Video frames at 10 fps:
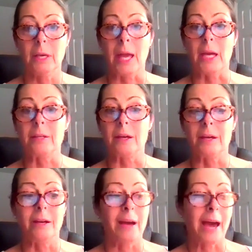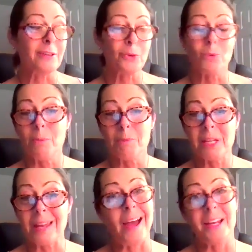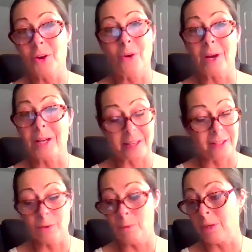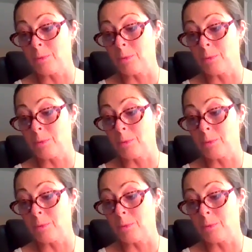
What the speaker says: And as a woman, I tell you what,